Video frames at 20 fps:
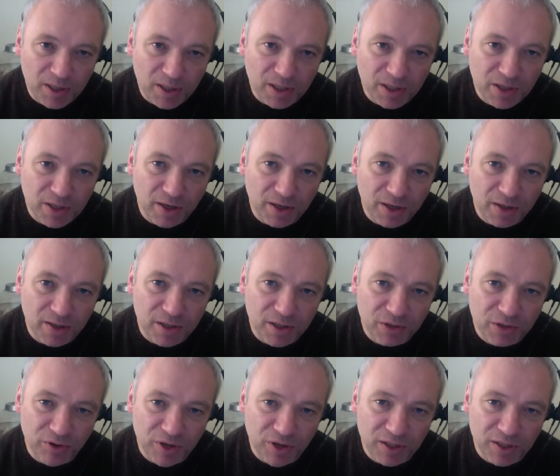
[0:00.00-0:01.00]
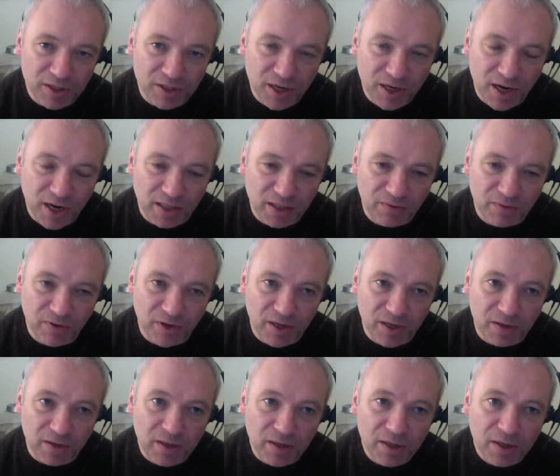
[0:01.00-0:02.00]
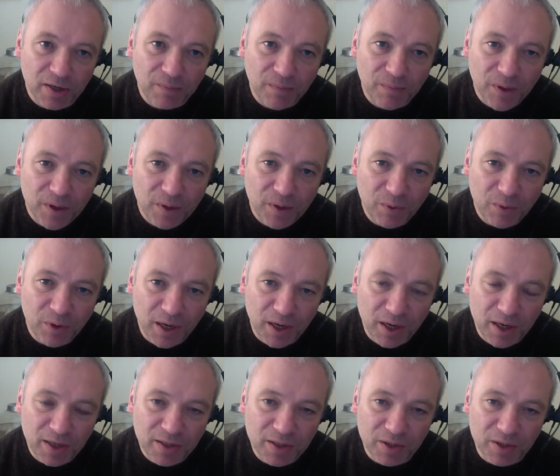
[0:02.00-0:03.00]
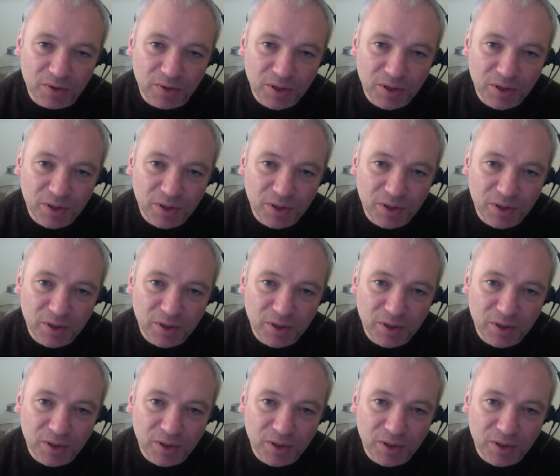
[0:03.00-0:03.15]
hide it and just release it selectively when they need to,